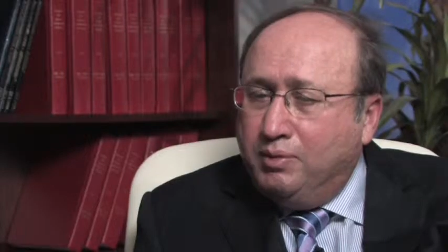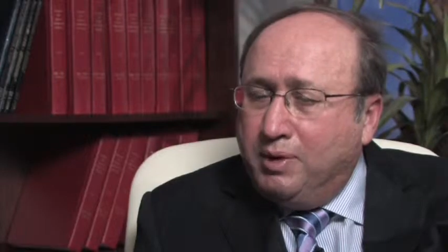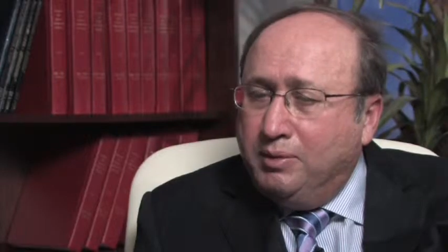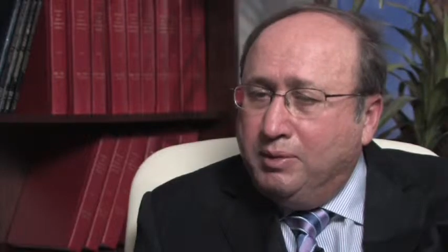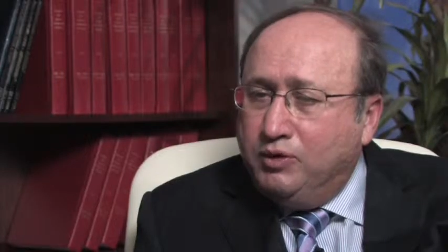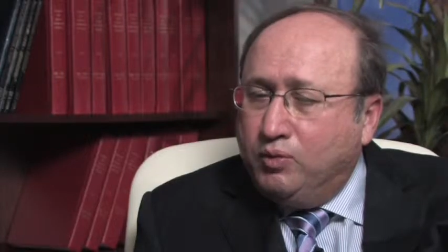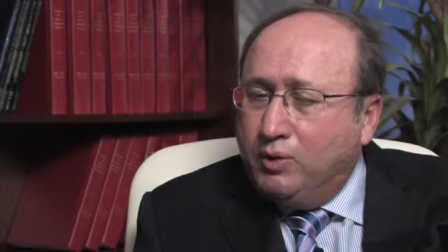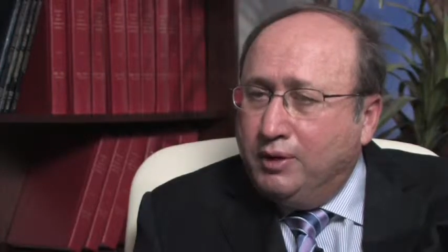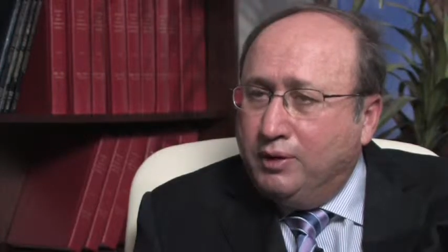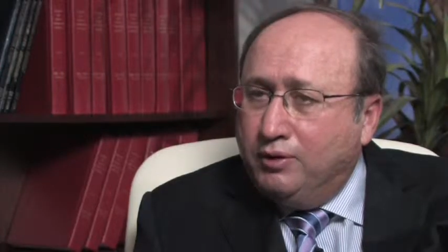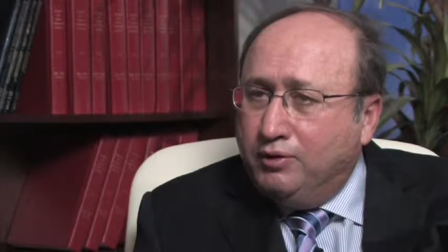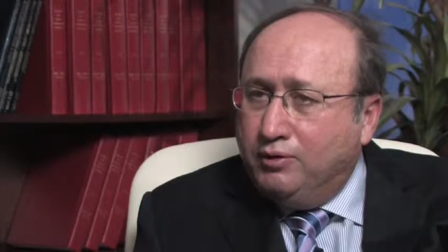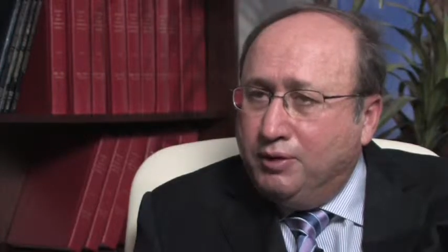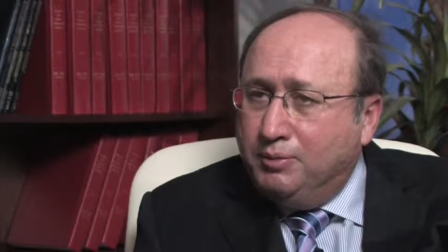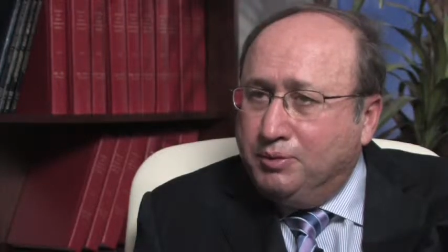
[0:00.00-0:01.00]
maybe 20 to
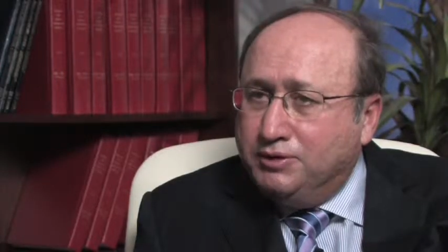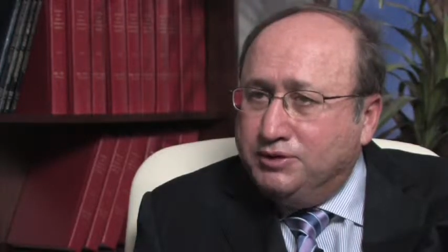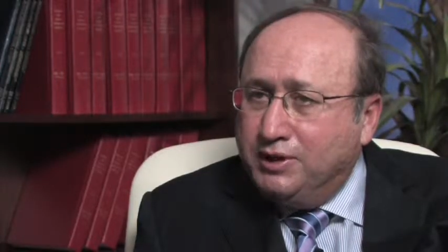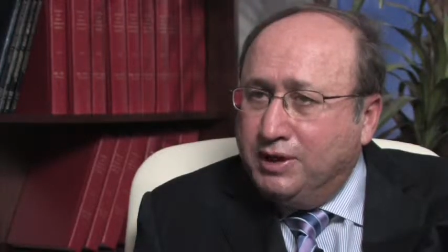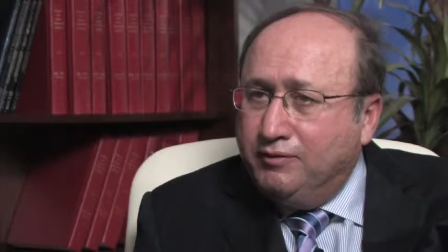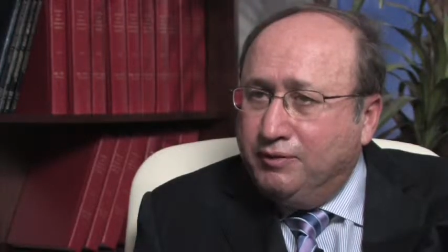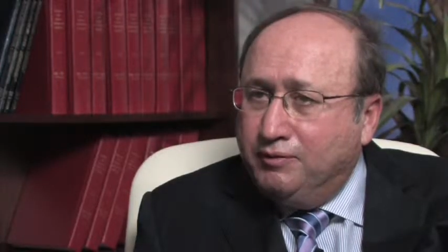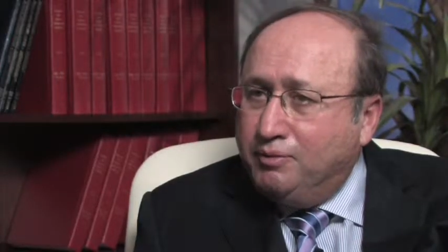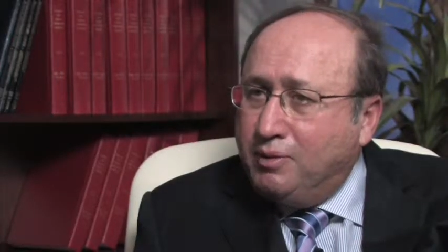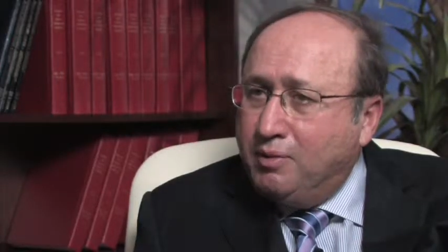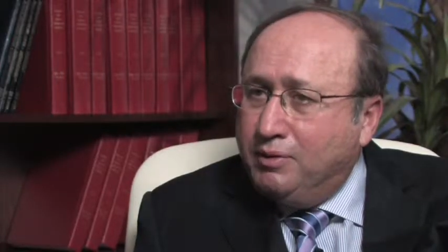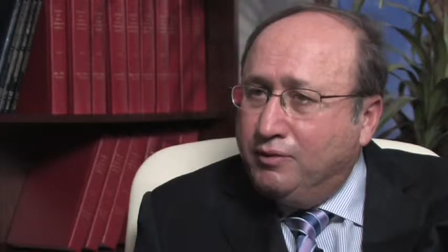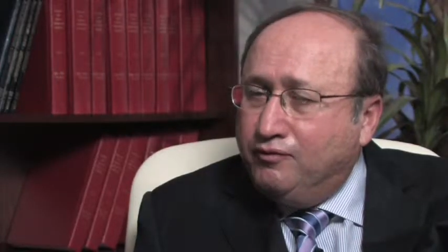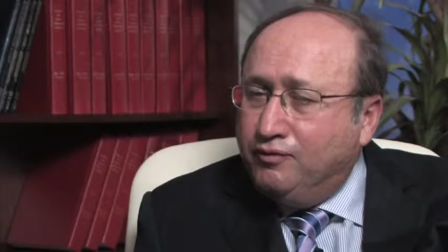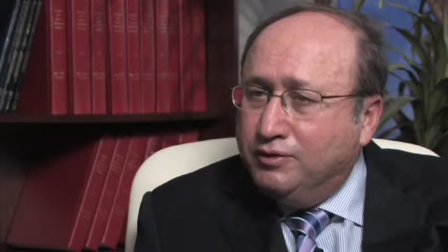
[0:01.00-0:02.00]
30% of it,
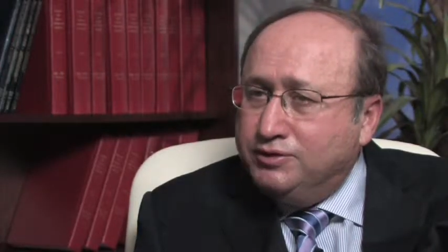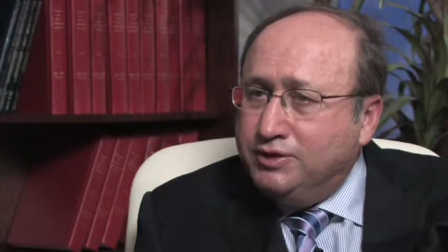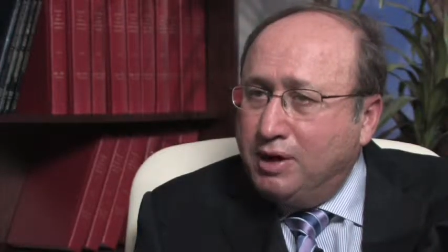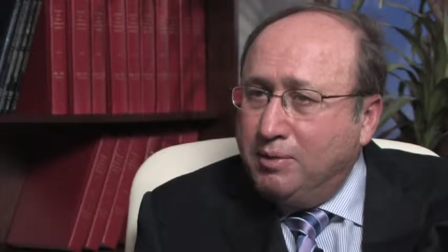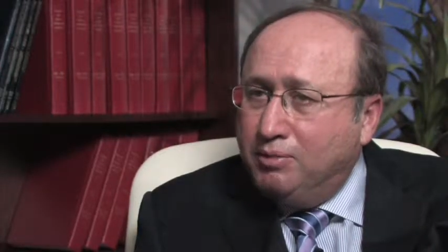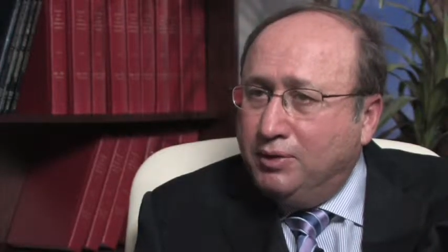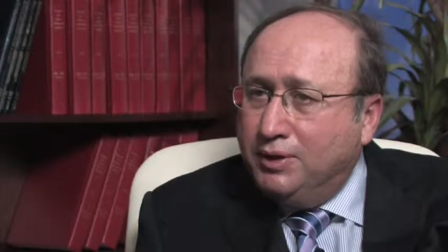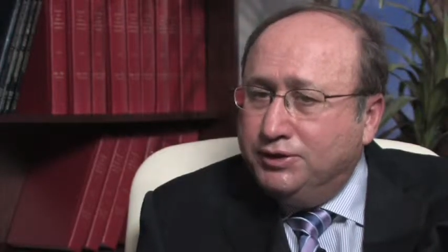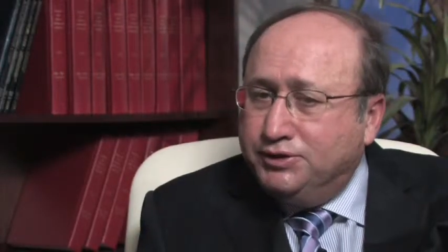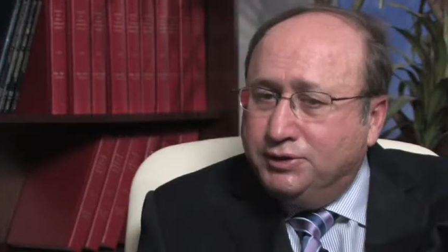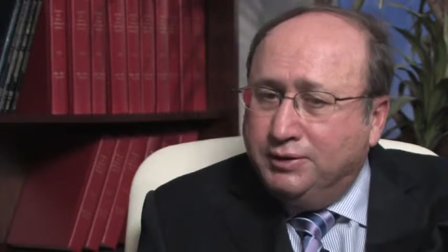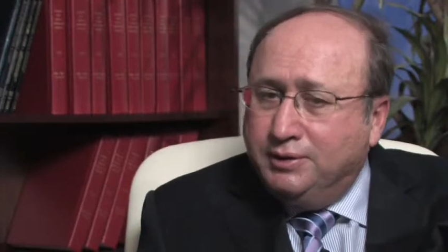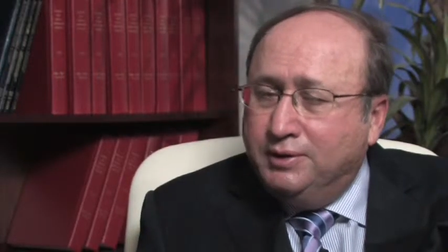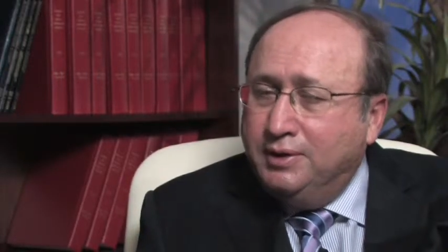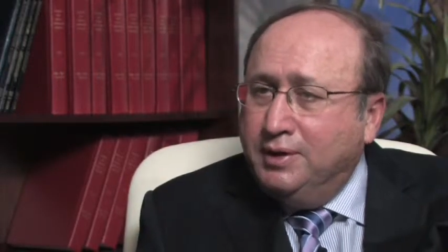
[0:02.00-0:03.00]
probably the first
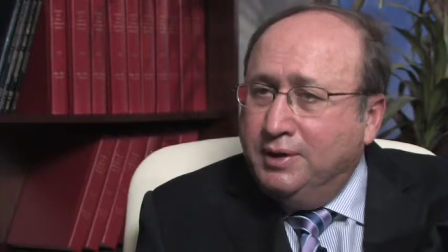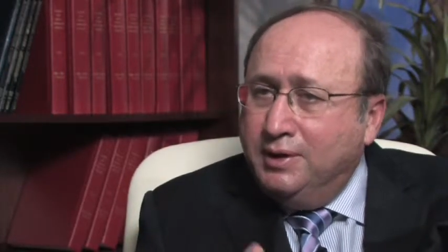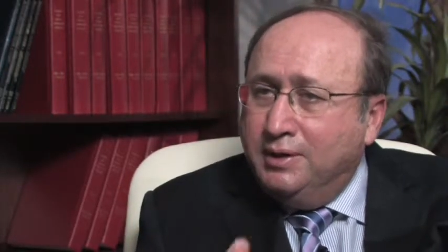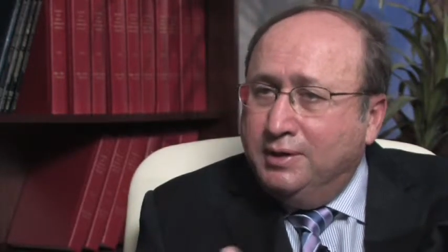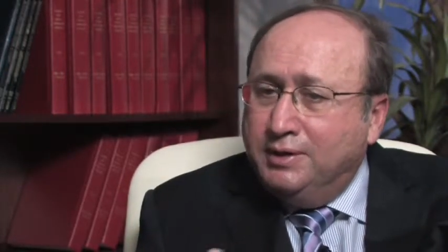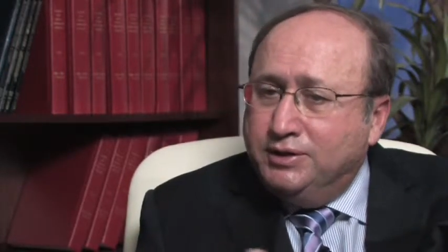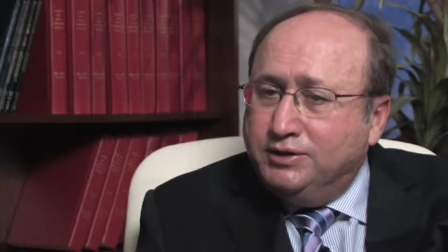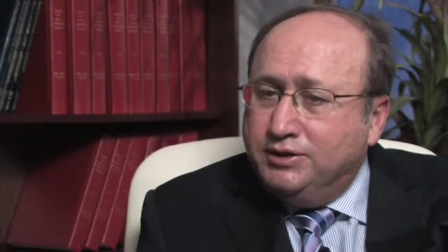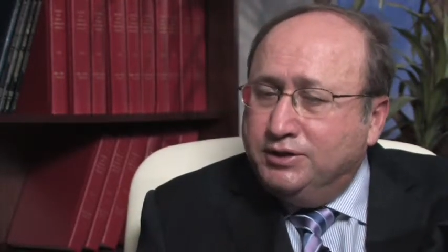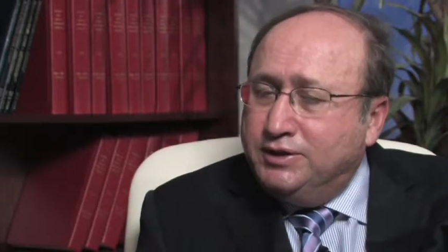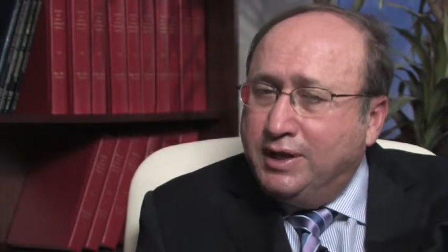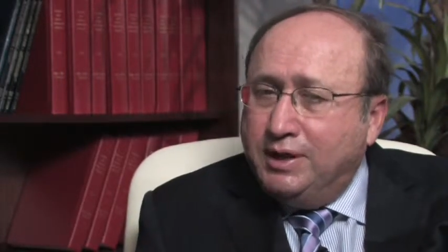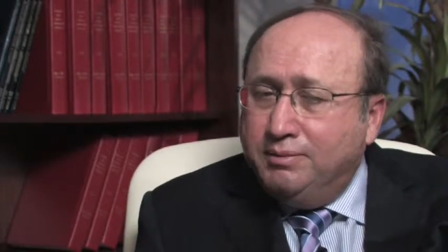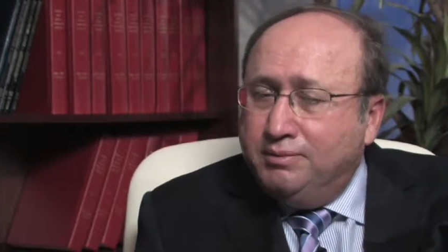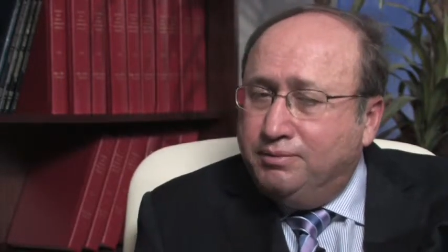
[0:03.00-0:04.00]
operation, and she's
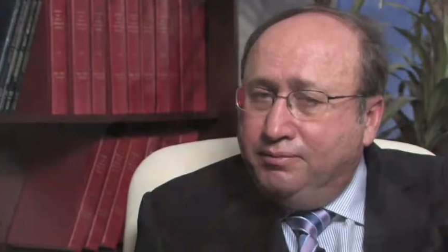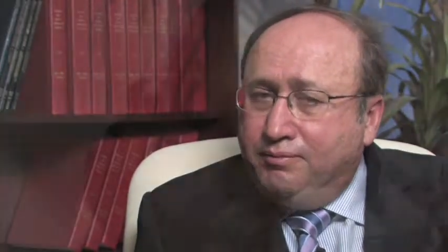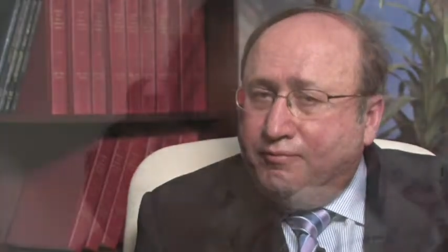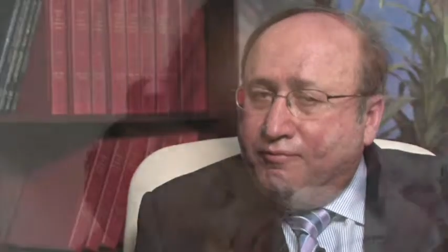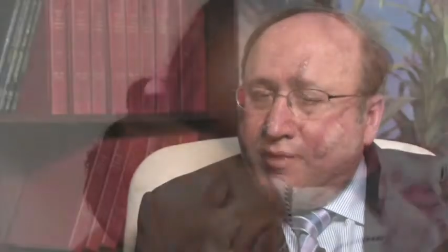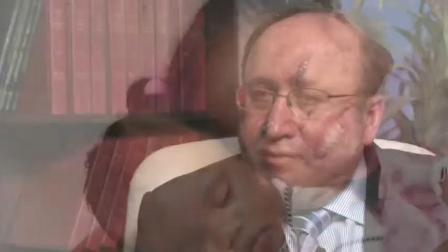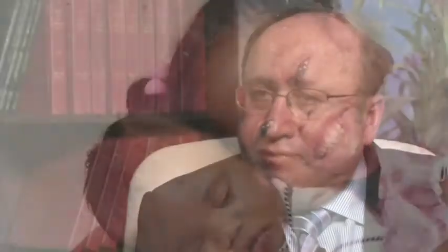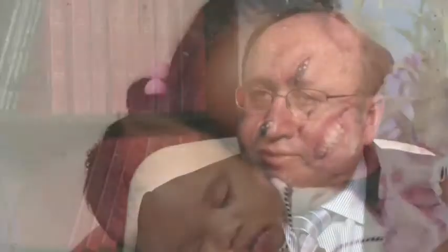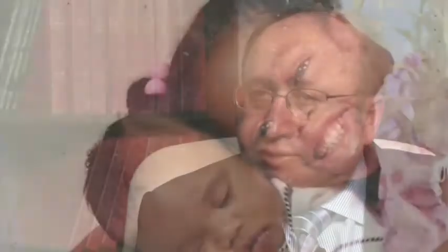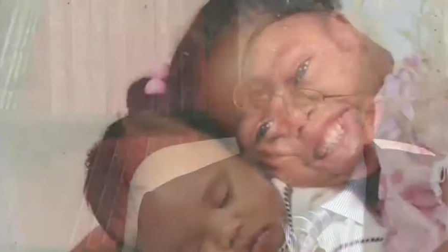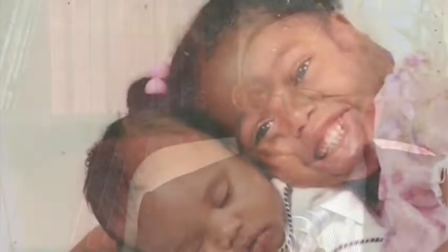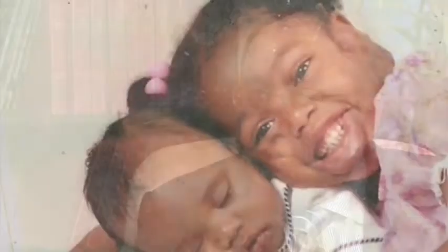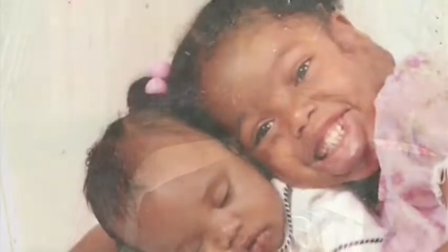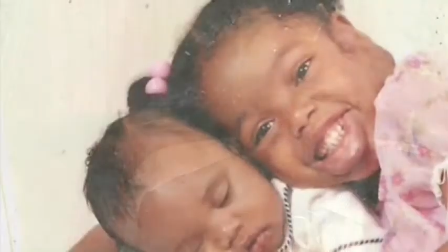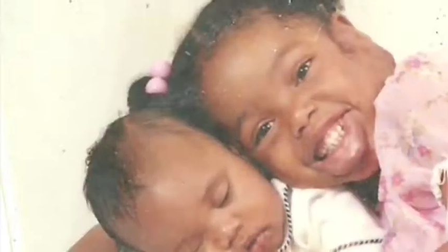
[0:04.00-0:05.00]
had 5 or
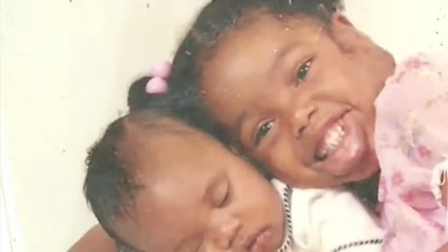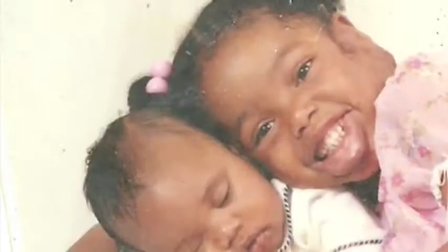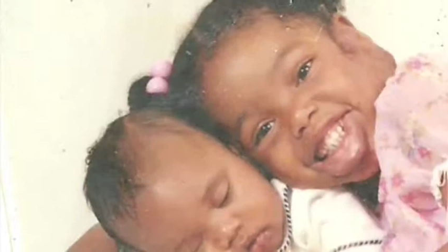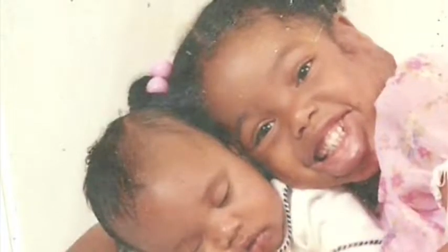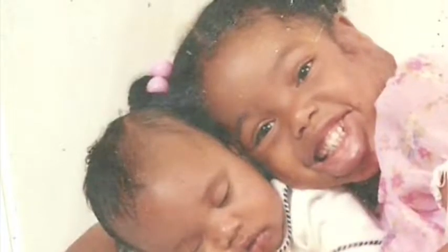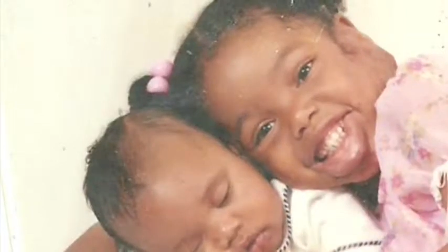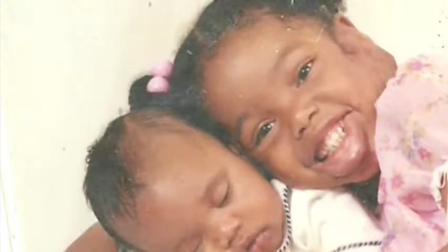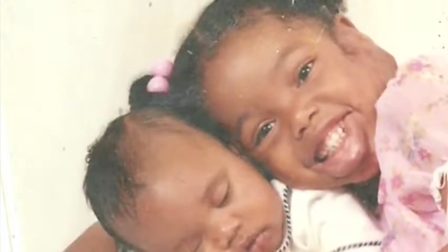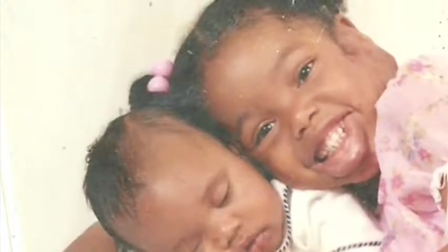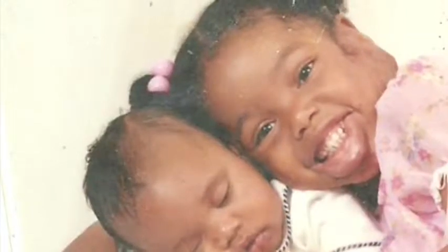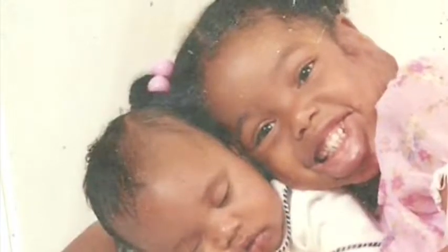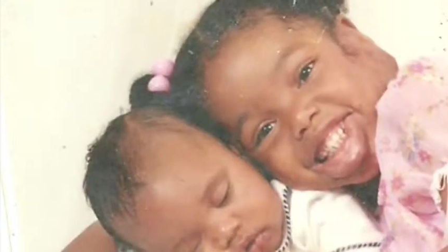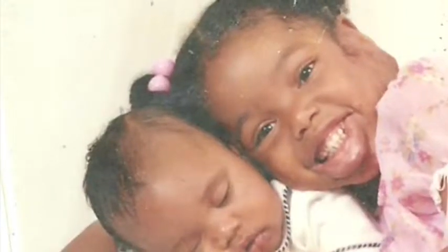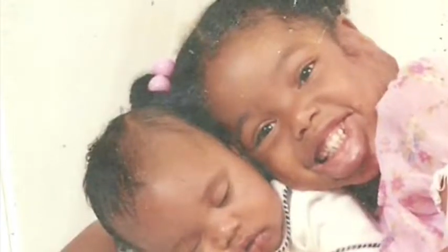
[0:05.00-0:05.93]
6 operations since.